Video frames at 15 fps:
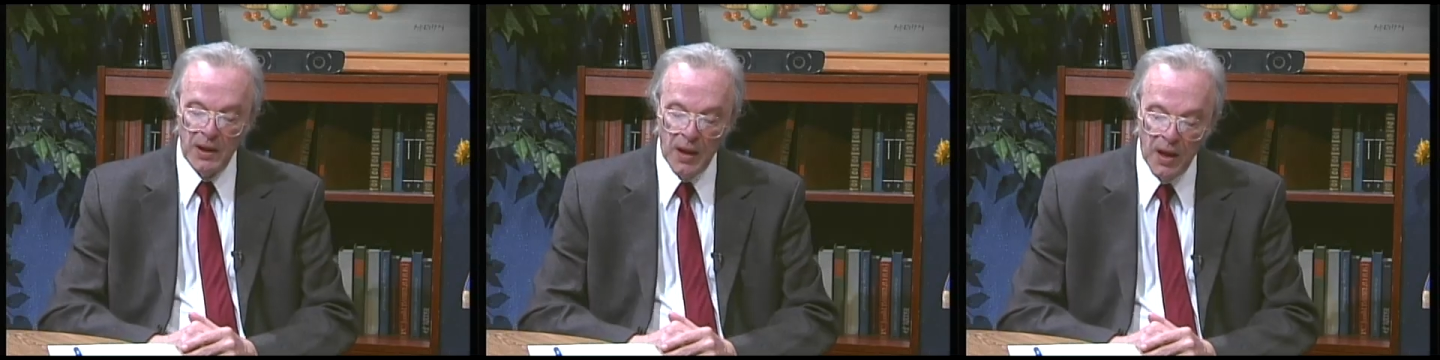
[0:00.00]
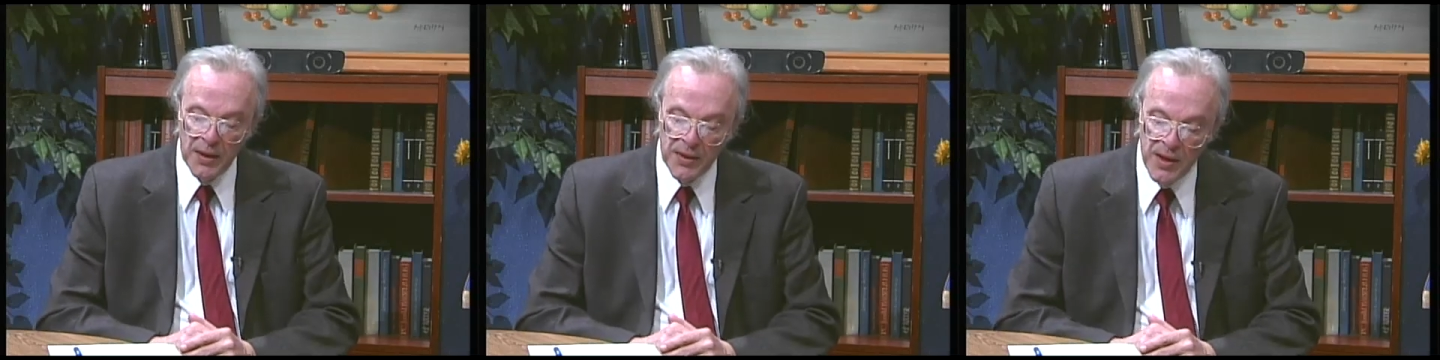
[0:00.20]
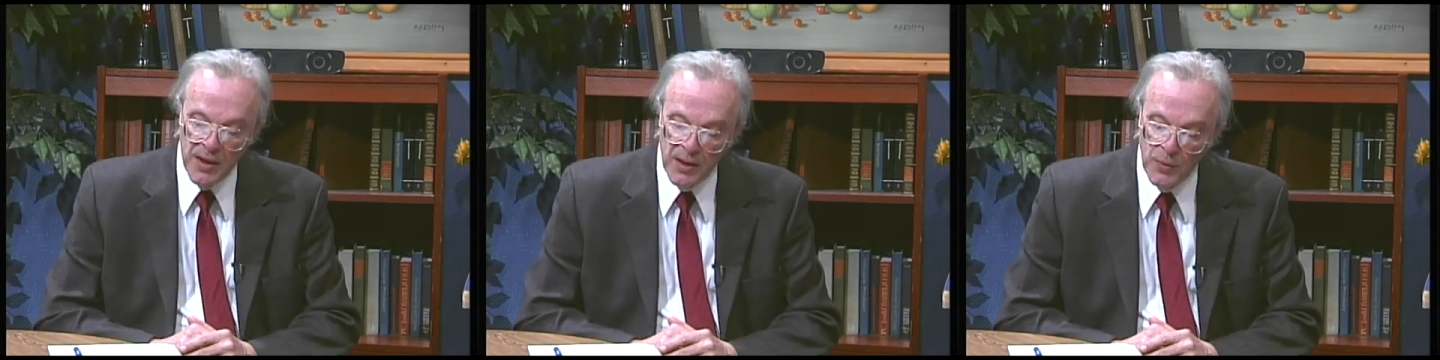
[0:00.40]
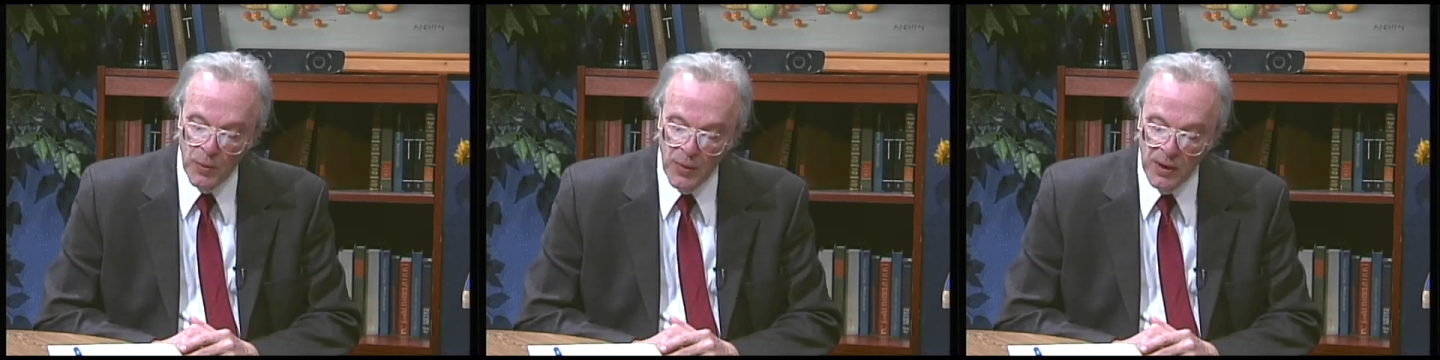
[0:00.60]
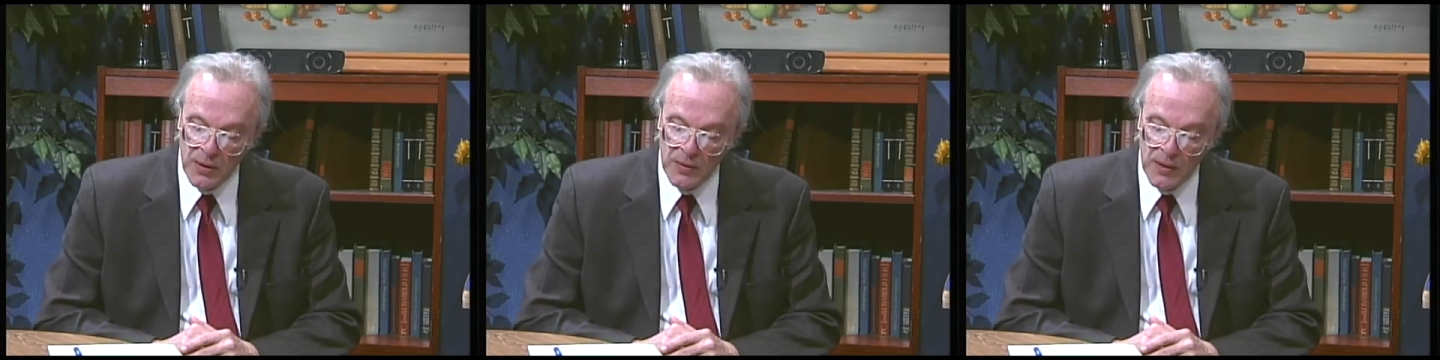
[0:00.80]
think
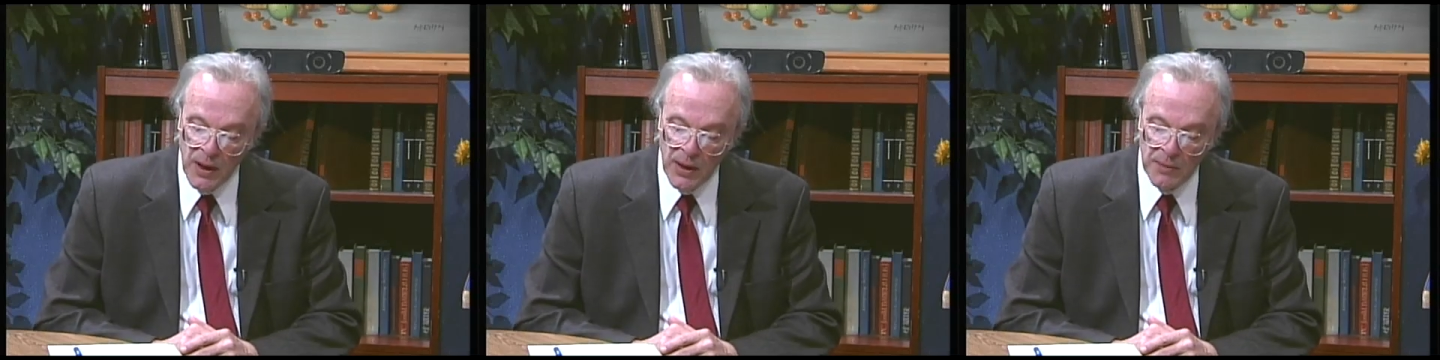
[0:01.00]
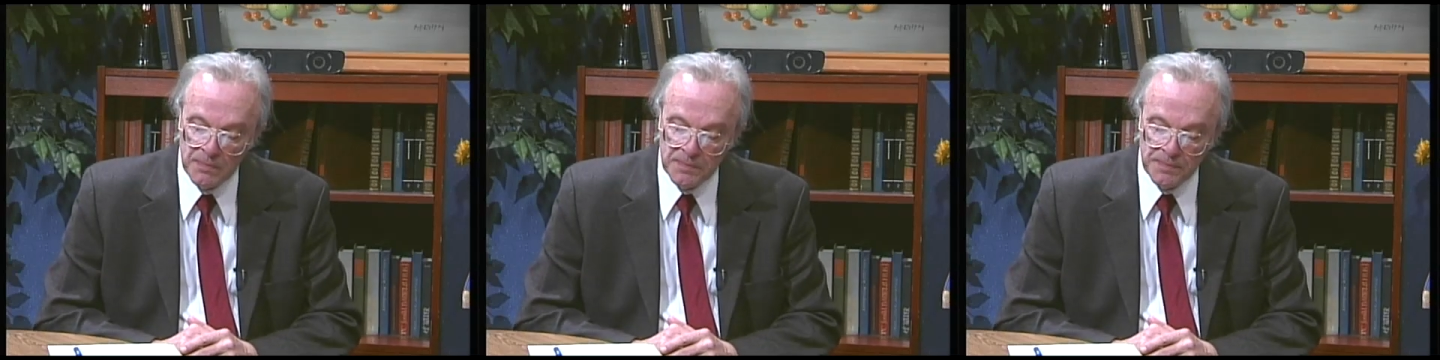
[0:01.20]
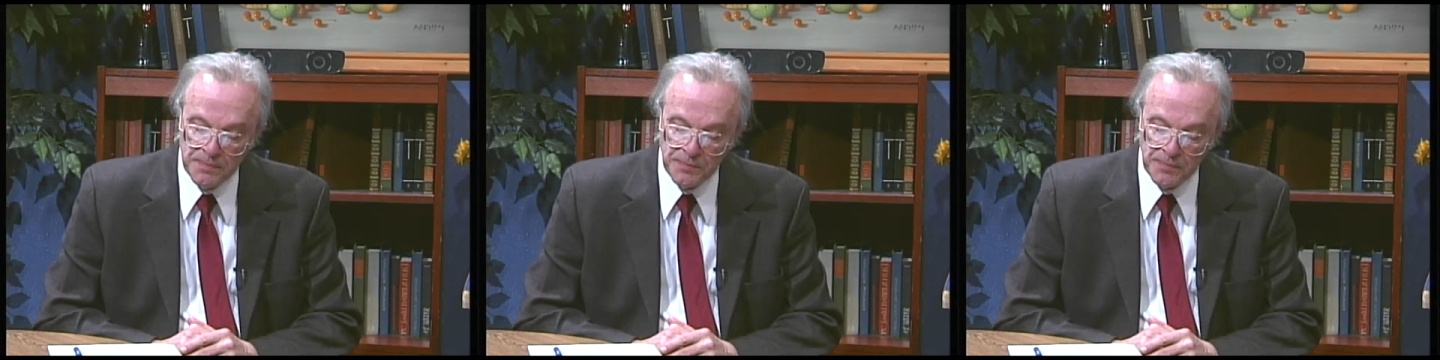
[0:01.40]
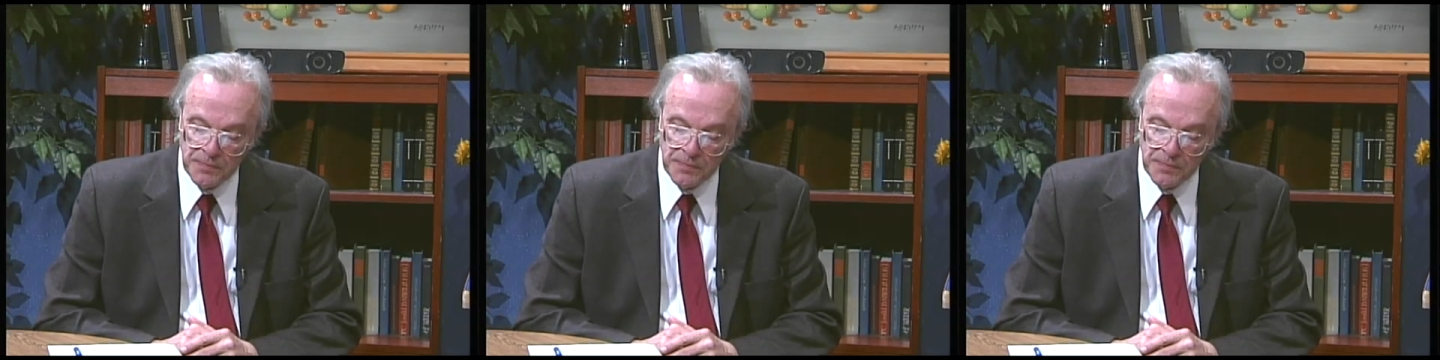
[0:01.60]
we're